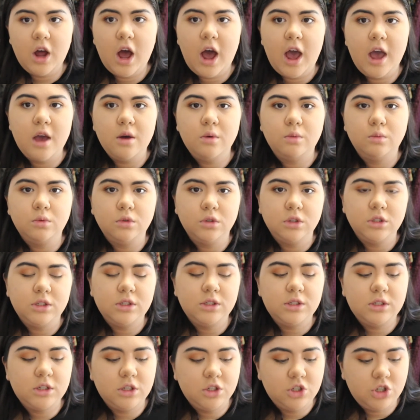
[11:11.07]
I would
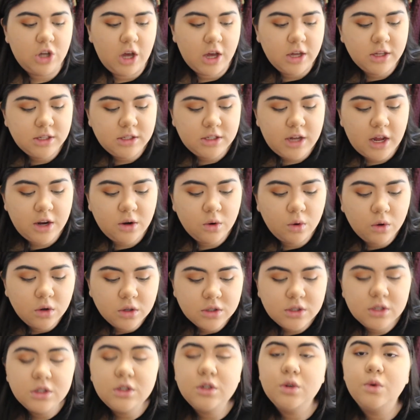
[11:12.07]
suggest, and
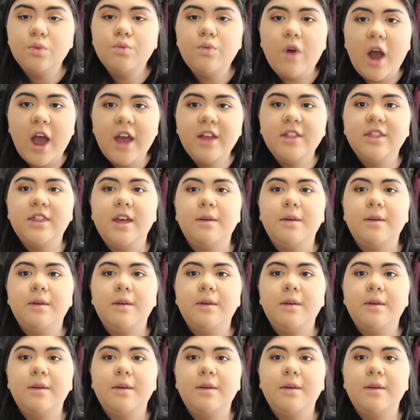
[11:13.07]
also to write